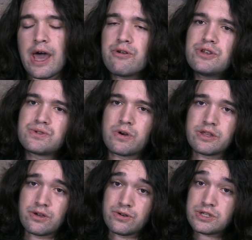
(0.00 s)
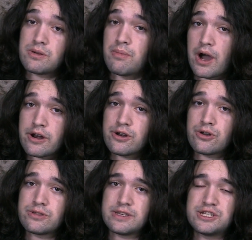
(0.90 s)
I would use one of those.
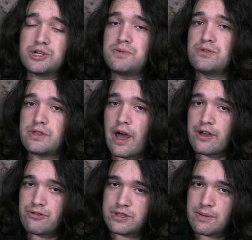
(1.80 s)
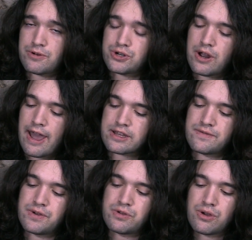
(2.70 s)
Monitor the GPU diode temperature
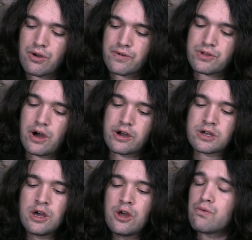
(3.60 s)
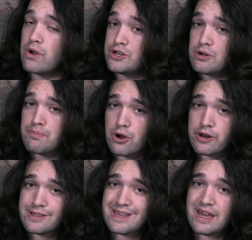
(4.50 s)
actively when you overclock. Run your
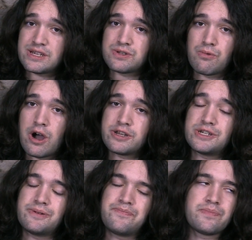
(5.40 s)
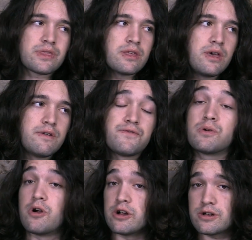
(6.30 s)
burn-in test. Watch it.
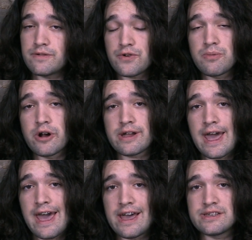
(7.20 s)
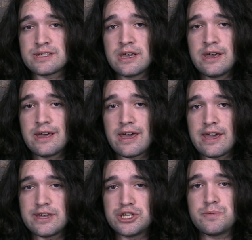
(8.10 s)
Furmark. Furmark has
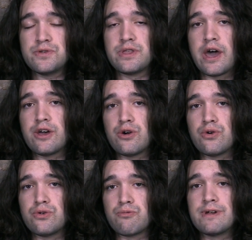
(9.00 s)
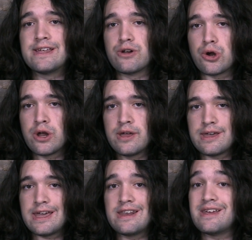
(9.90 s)
a GPU diode reader
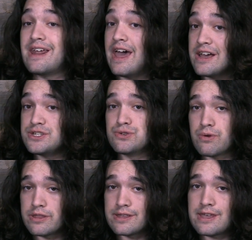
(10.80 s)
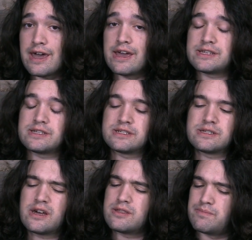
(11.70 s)
in it as you run the test. It's
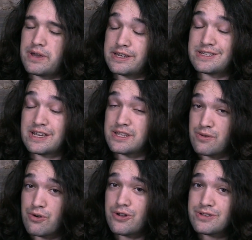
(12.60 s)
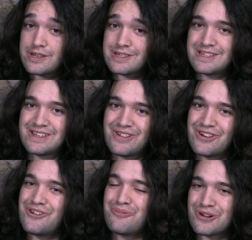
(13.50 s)
not the best test in the world because it's a
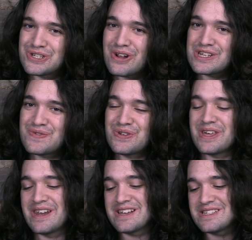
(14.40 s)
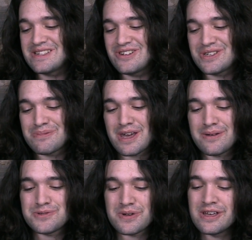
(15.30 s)
little more stressful than necessary
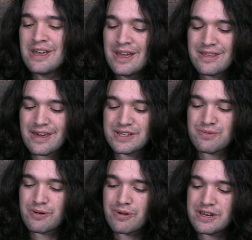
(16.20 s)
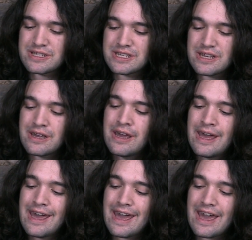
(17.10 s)
sometimes, but that is one way to see it.
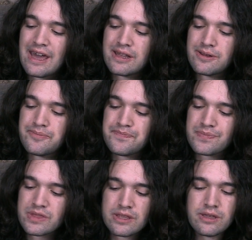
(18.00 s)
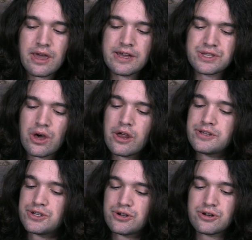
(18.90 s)
And as long
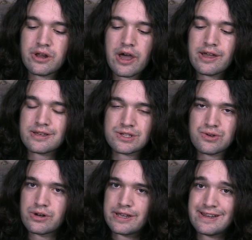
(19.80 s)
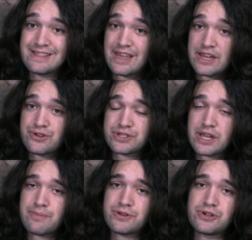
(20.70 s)
as you're not sort of hitting dangerous
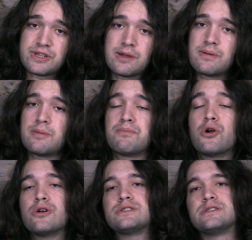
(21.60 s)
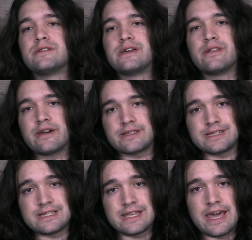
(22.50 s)
temperatures, I, I, personally like to
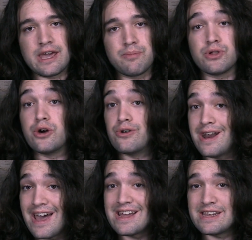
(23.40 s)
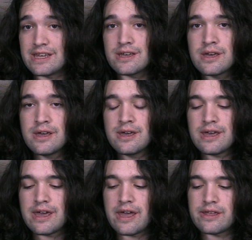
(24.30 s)
stay below 90,
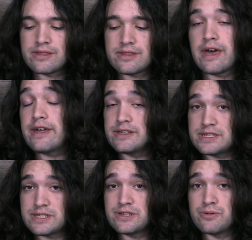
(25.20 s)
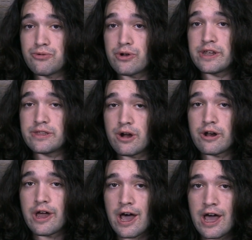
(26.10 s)
and that is still pretty
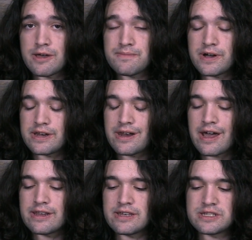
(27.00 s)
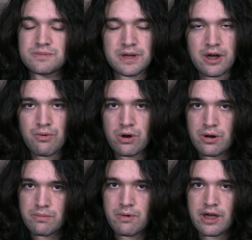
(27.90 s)
darn hot. But 90 is about
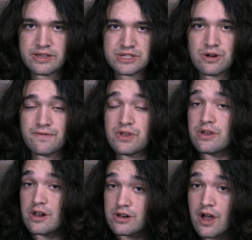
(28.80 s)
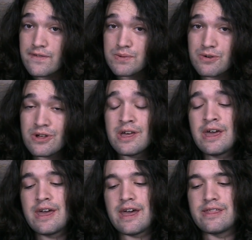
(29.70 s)
where I start feeling uncomfortable,
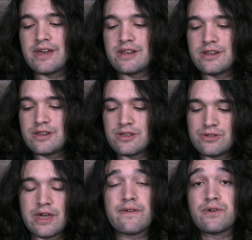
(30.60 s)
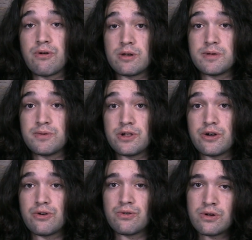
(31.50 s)
and then you definitely want to be
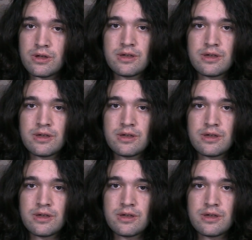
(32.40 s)
below.